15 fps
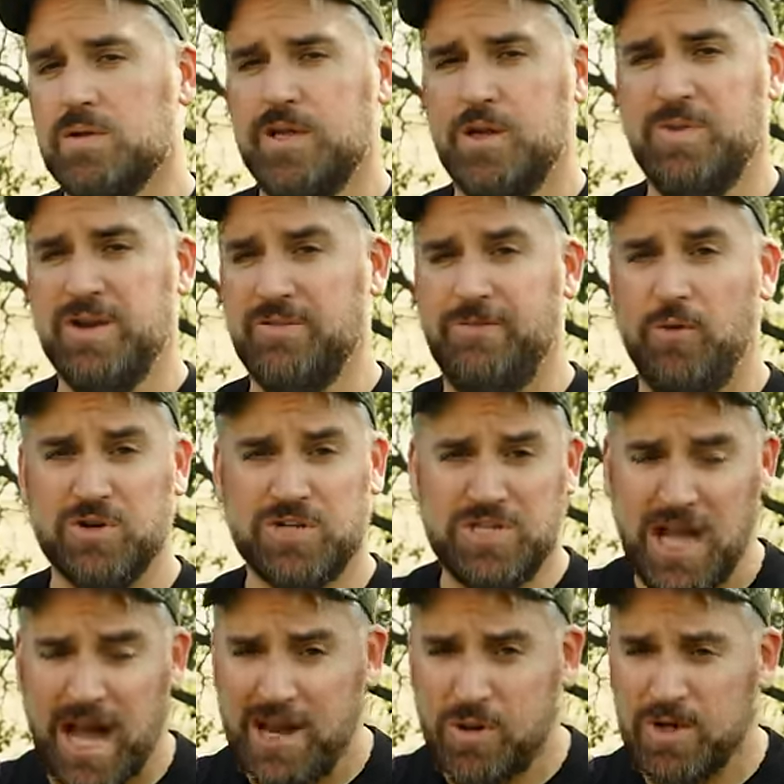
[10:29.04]
little bit of
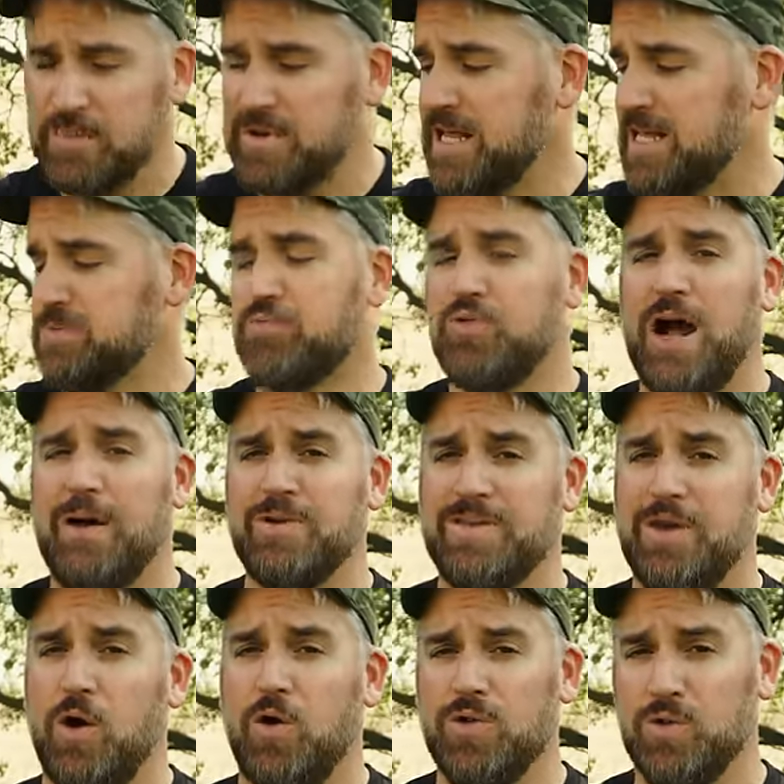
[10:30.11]
foreshadowing, but that's probably
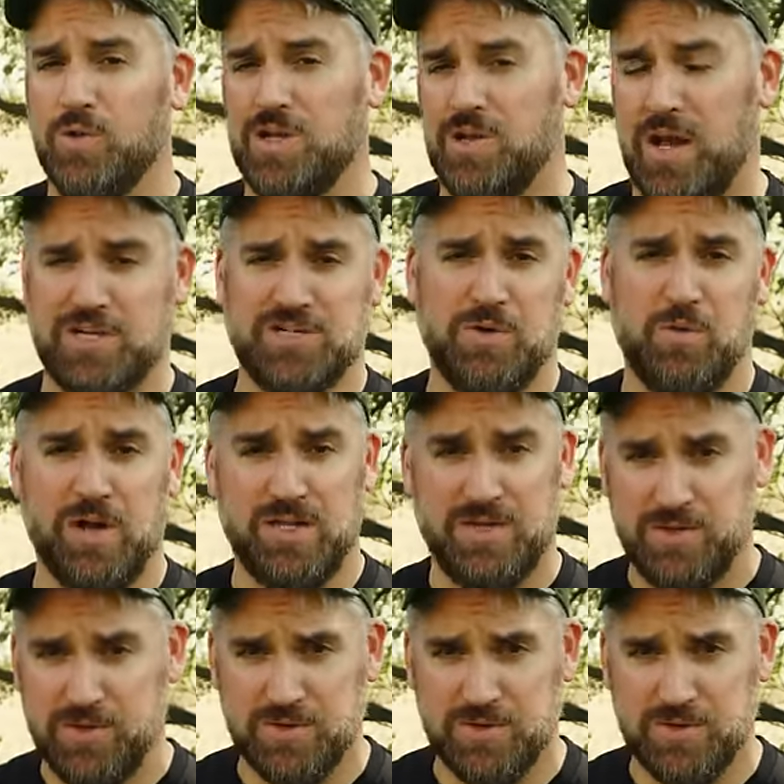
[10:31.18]
the only one you actually want to